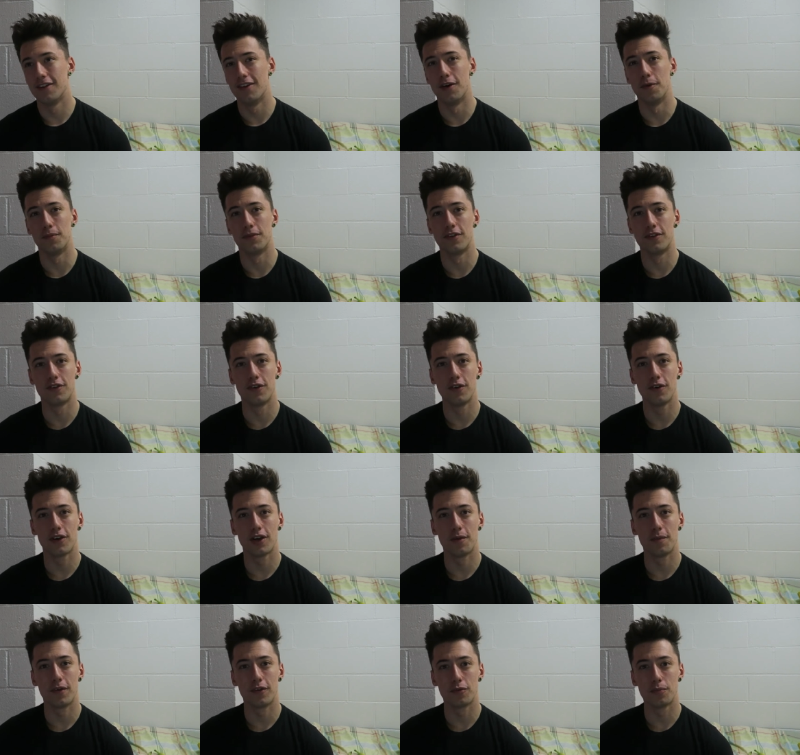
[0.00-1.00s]
up to two
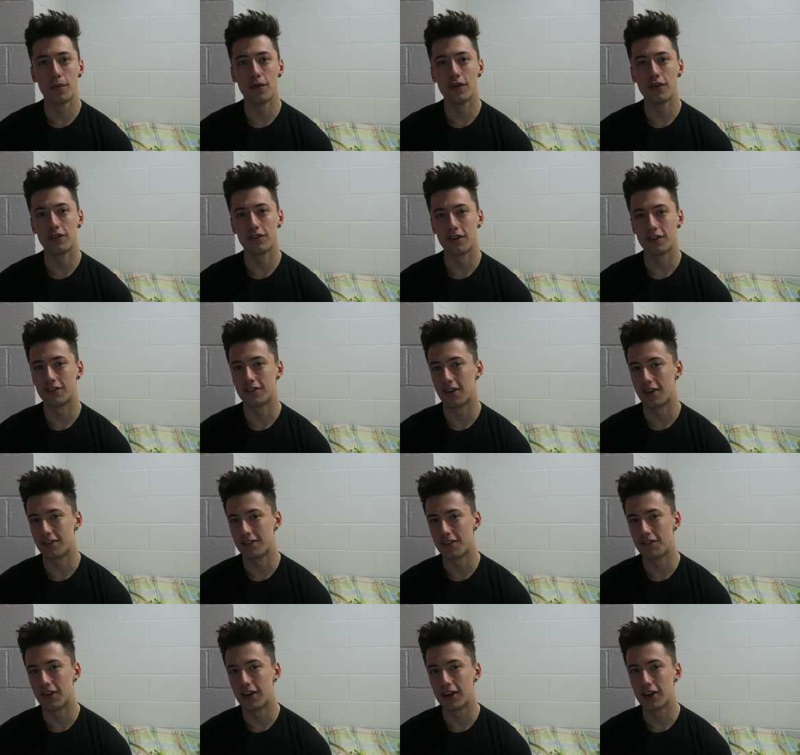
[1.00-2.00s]
kilometers more, so say
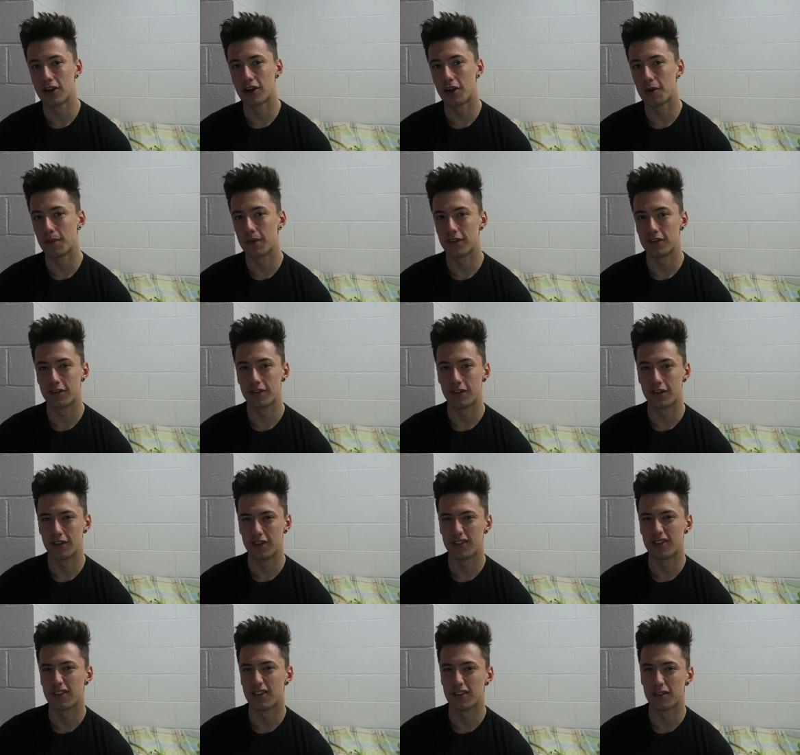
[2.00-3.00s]
17 kilometers
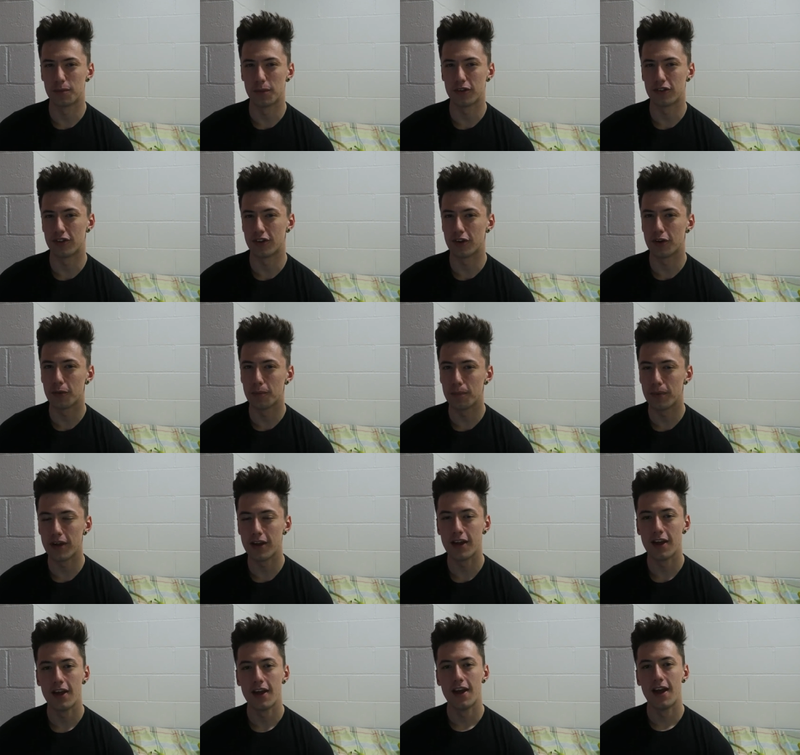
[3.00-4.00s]
is as much as it could
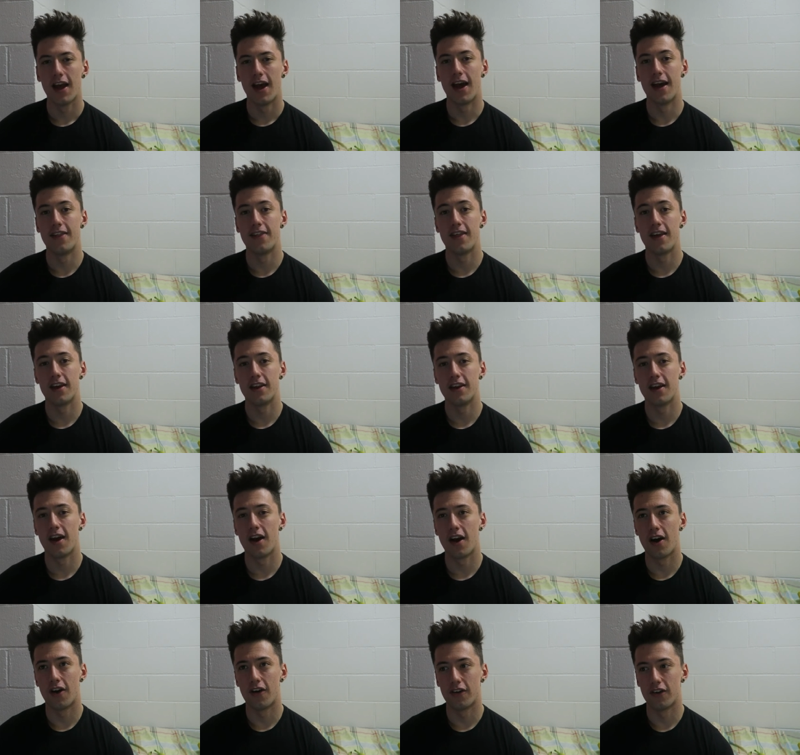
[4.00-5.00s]
be. And then
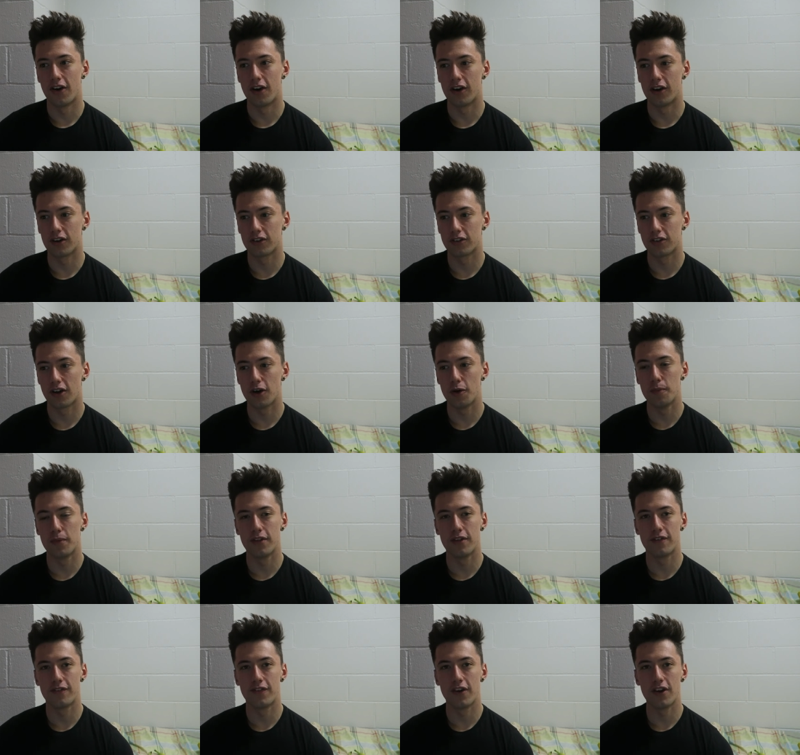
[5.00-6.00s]
on October
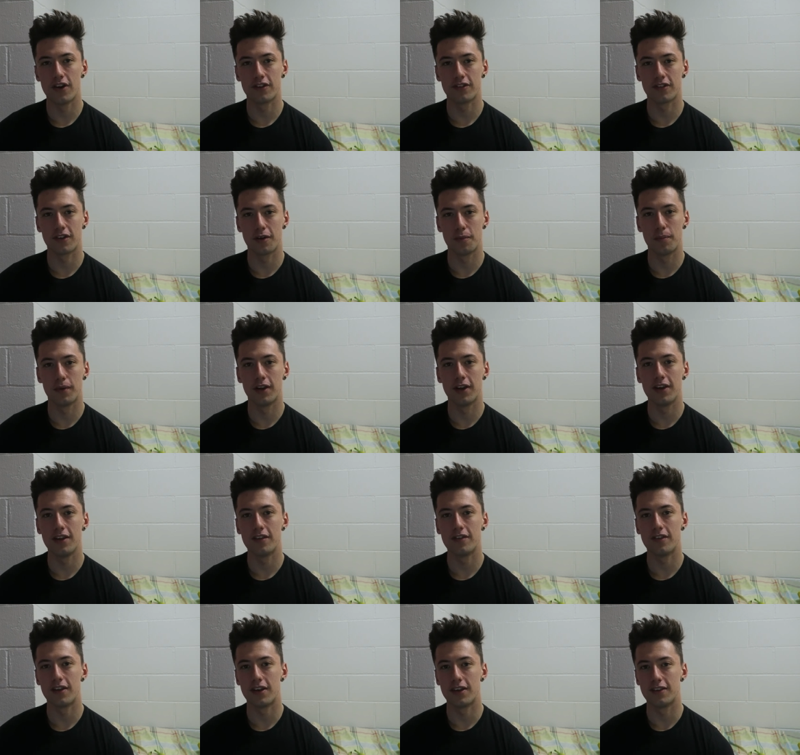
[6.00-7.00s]
the 1st, I
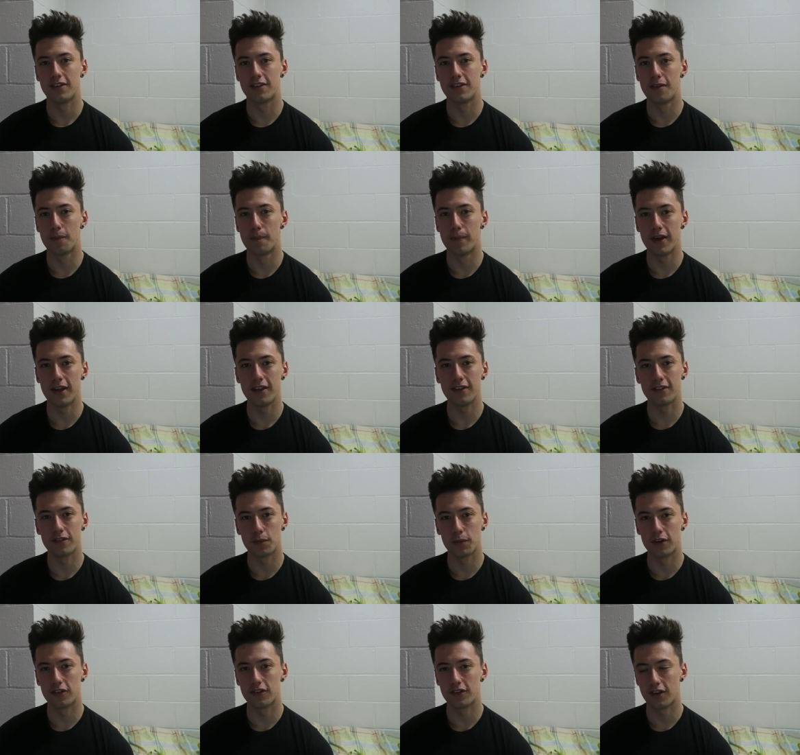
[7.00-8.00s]
believe, is the Beast,
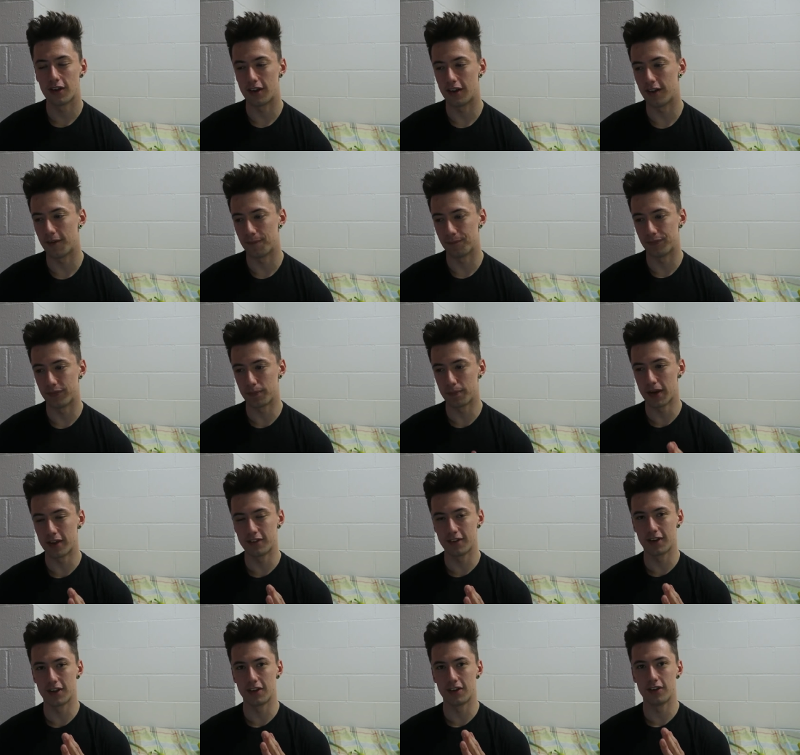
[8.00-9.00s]
which
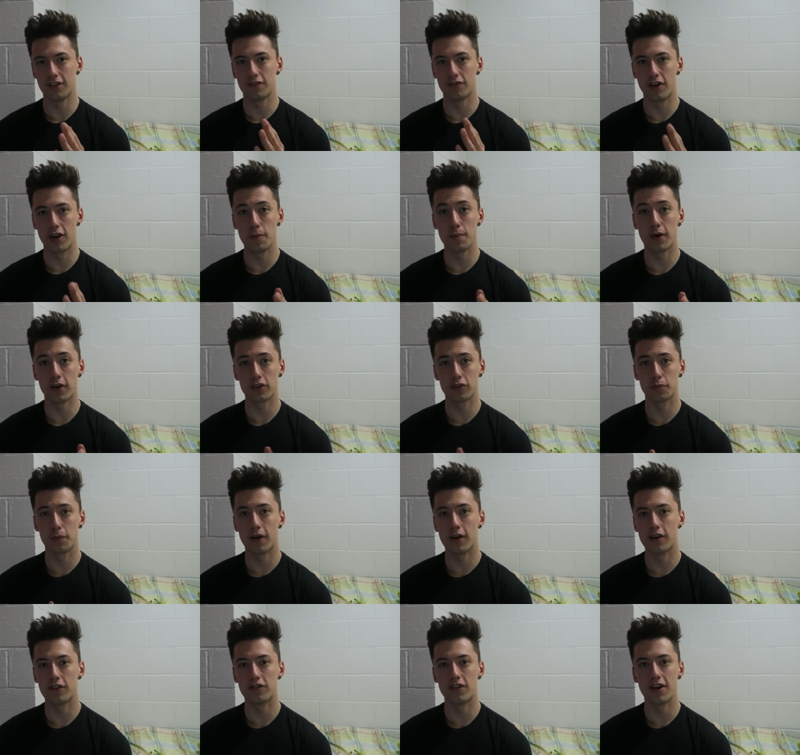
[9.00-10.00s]
basically Reebok
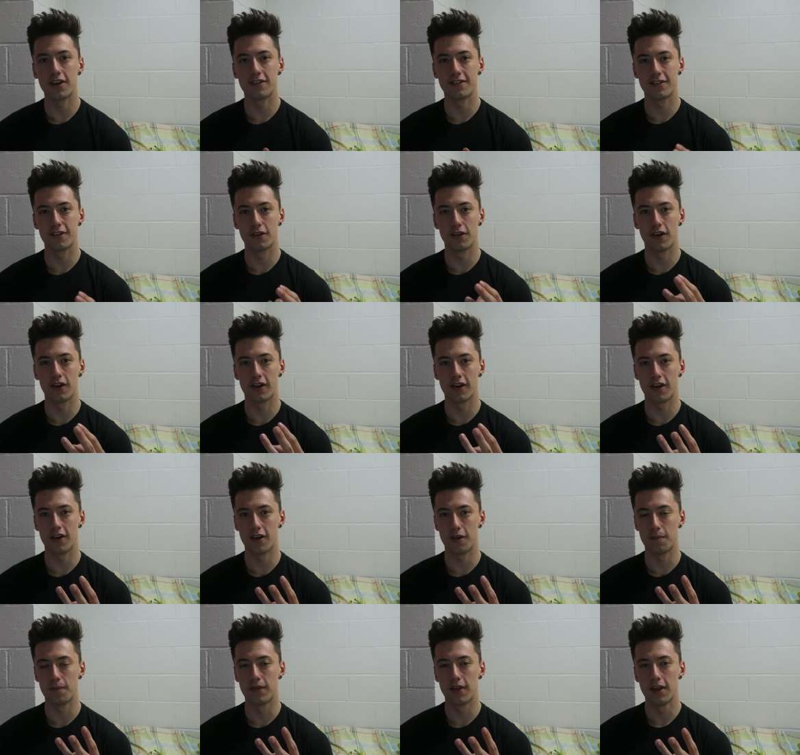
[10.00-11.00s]
Spartan race. Do like
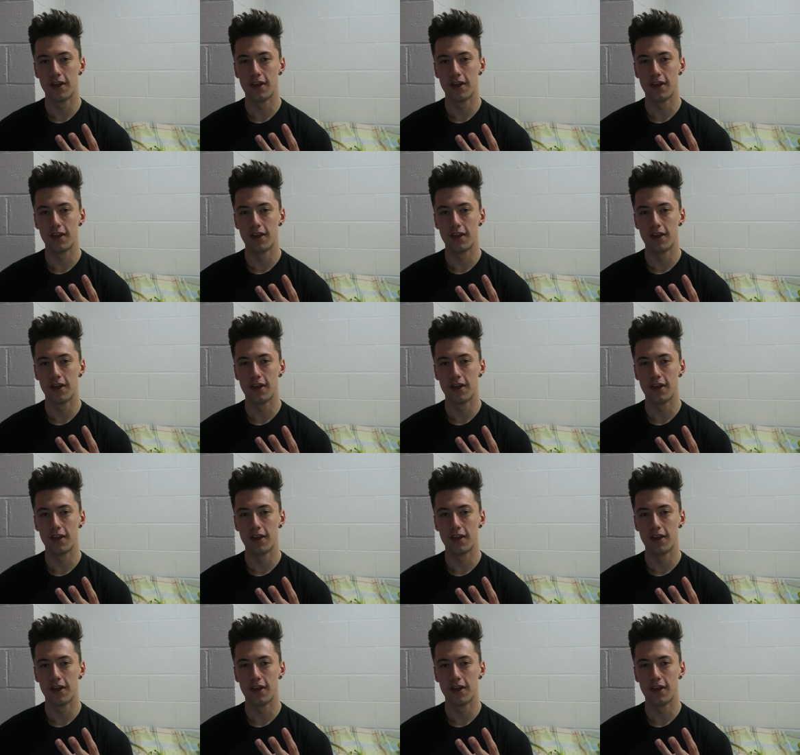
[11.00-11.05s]
um,